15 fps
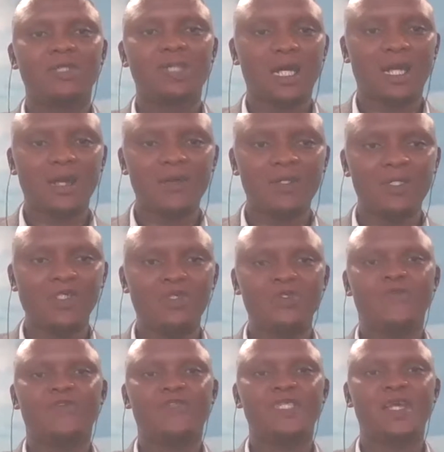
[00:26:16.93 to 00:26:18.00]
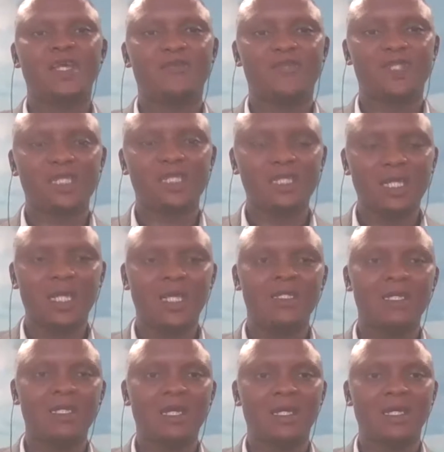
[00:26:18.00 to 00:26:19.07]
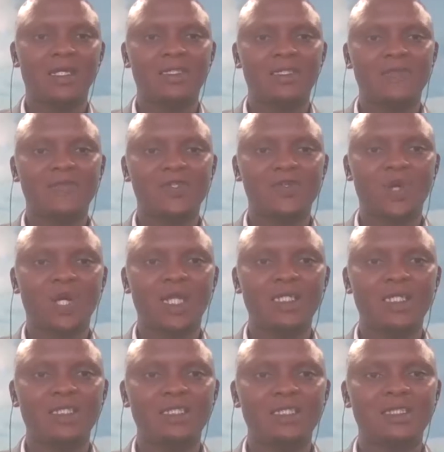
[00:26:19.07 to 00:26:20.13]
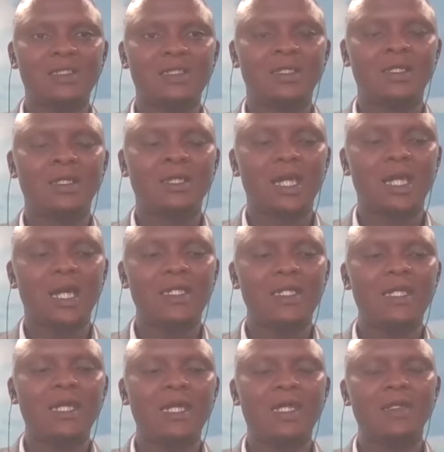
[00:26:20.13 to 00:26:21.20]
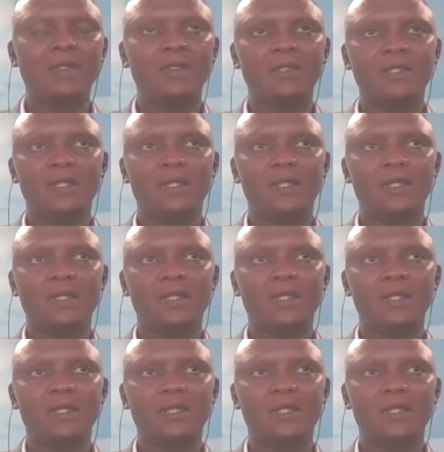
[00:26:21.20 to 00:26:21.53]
around issues of safety and service quality. And then